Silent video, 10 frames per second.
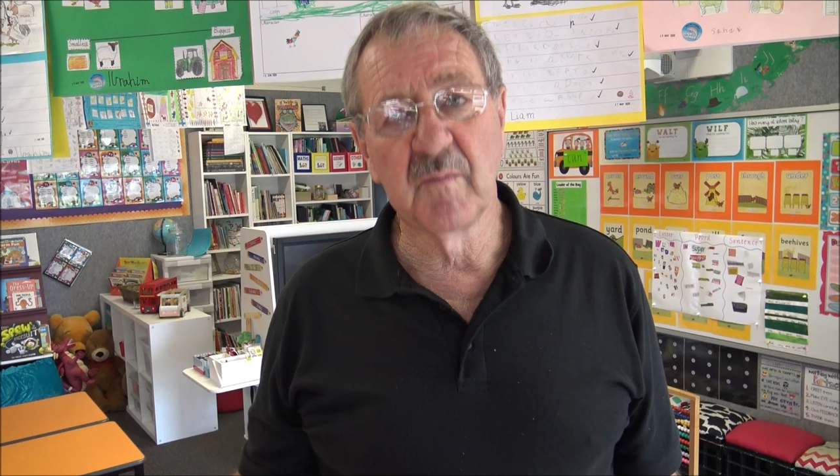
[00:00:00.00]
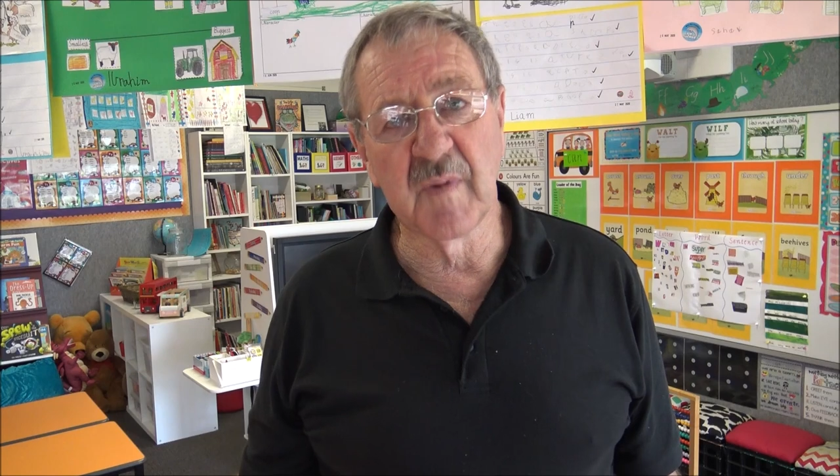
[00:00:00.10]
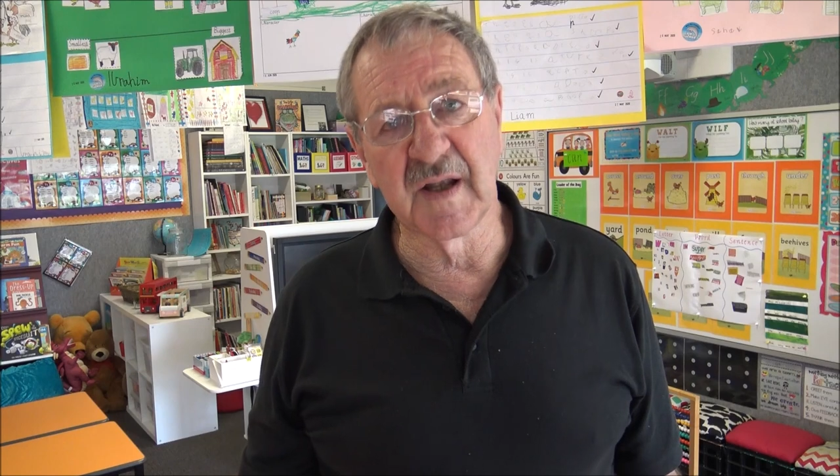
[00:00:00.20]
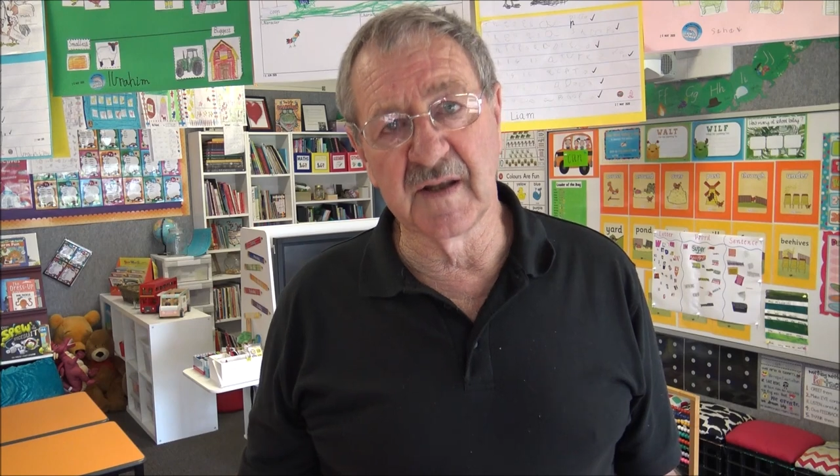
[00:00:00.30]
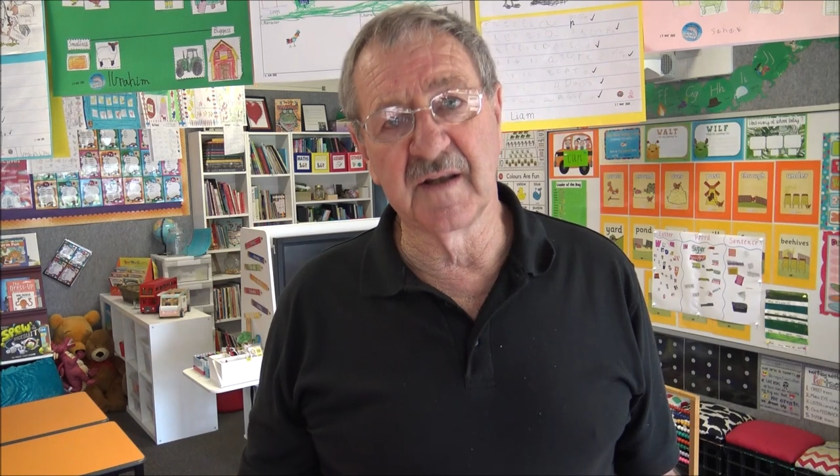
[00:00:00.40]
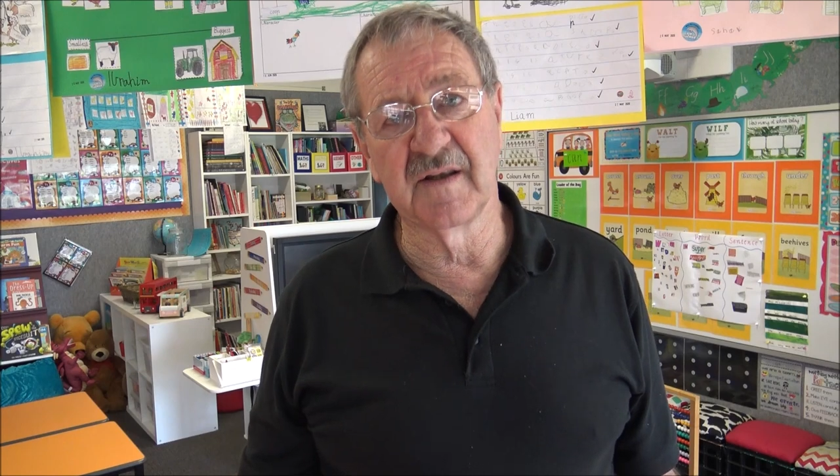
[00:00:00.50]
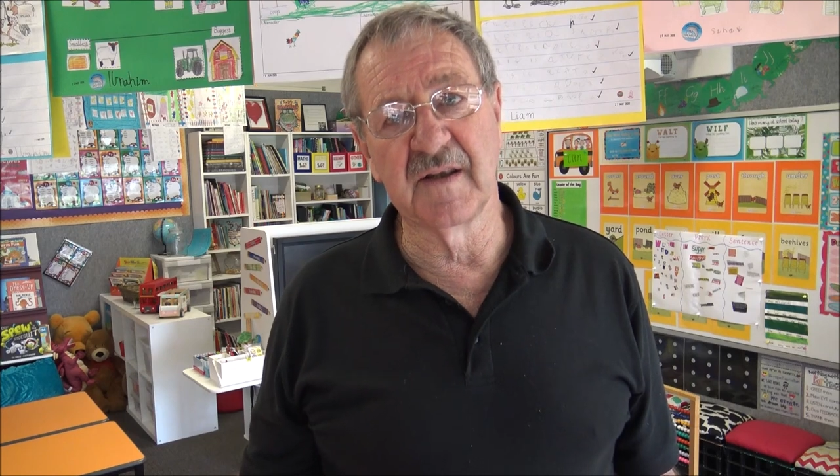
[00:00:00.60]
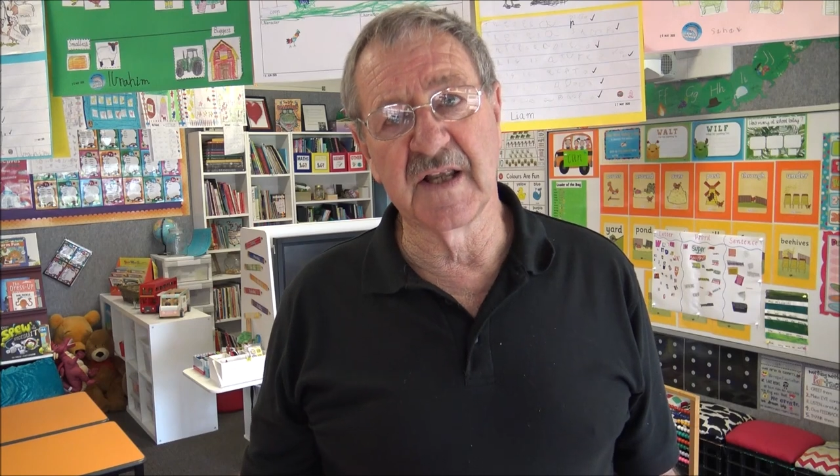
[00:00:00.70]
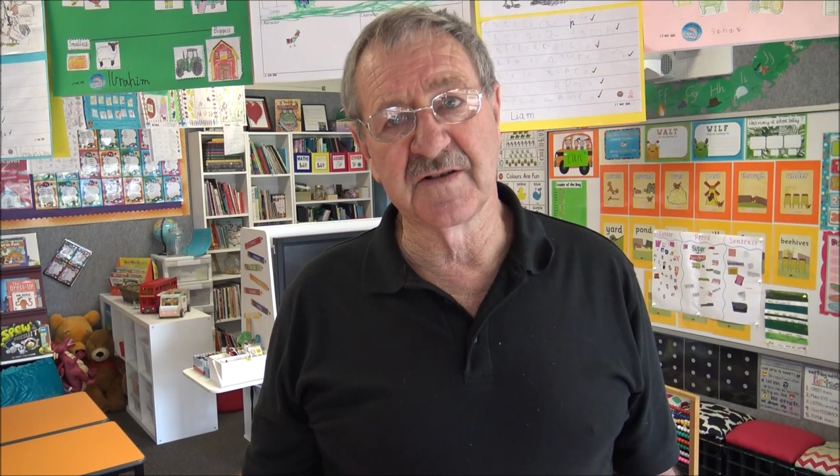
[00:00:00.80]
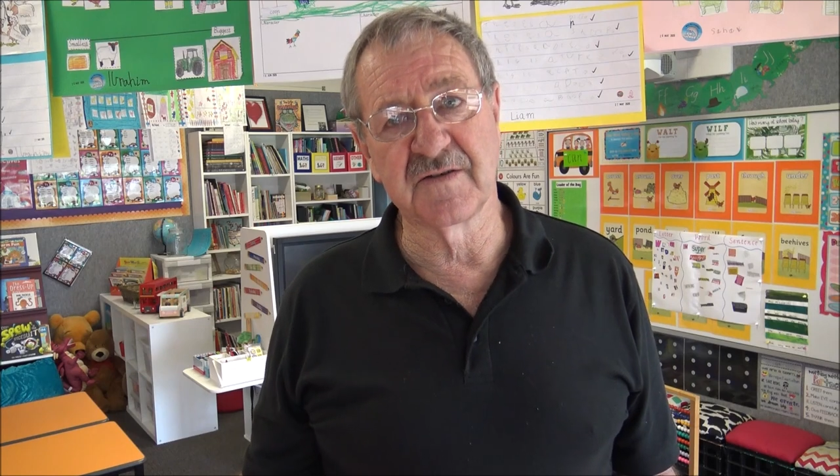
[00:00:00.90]
but
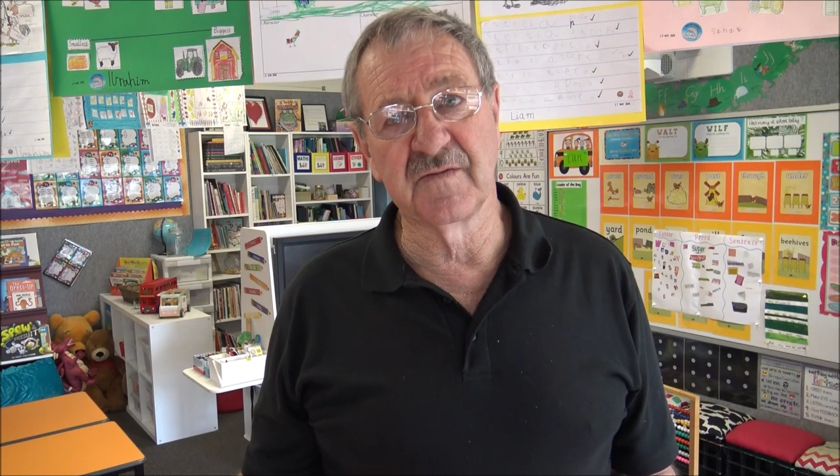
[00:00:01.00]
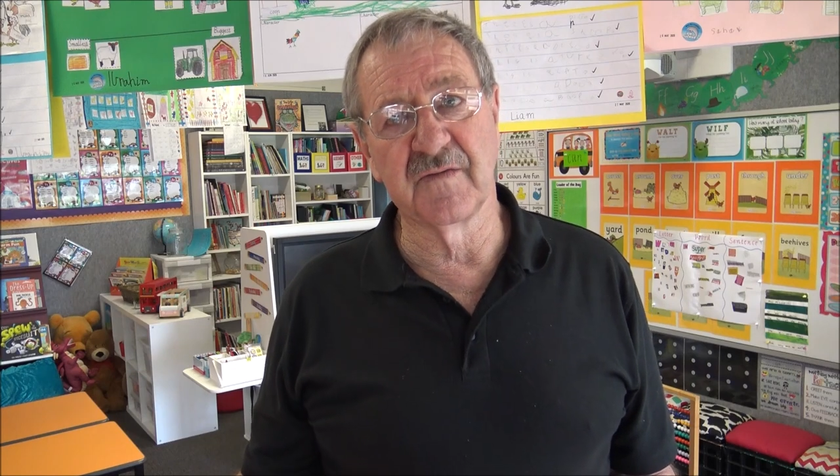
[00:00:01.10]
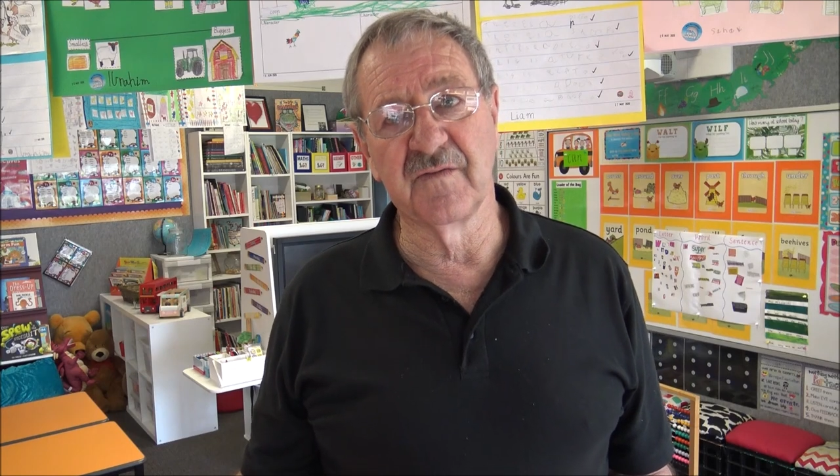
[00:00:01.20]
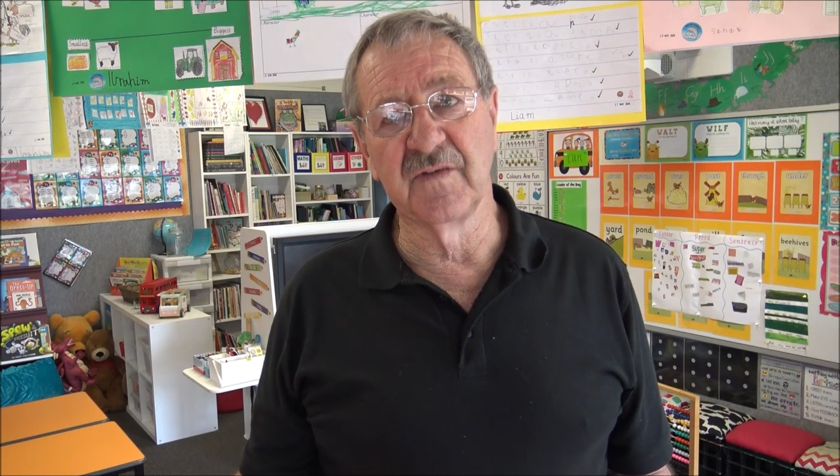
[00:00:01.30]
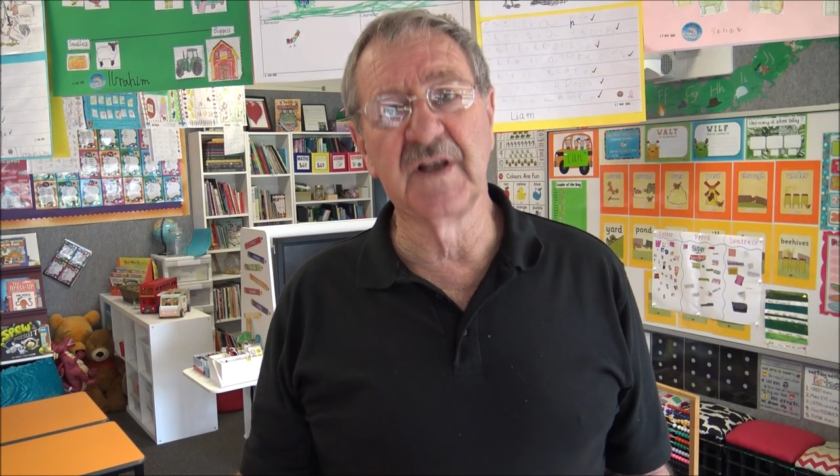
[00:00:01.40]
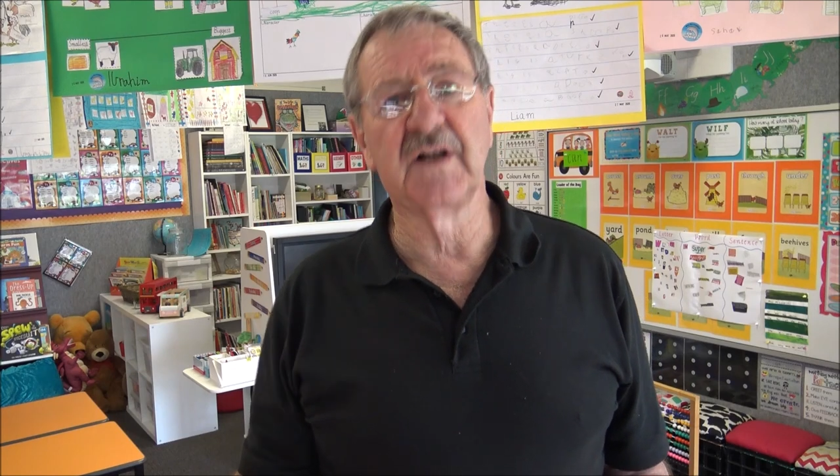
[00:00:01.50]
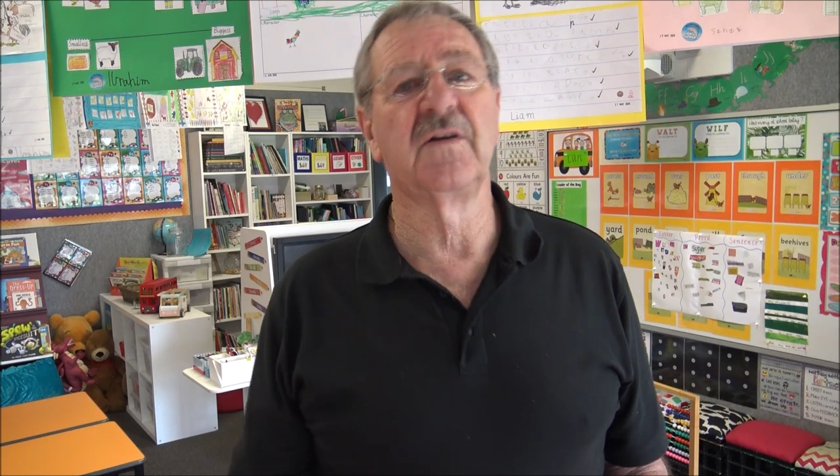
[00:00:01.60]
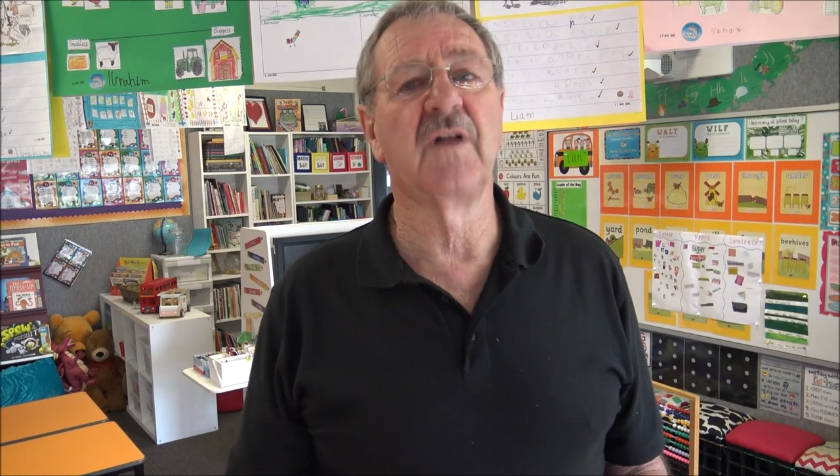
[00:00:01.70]
there's little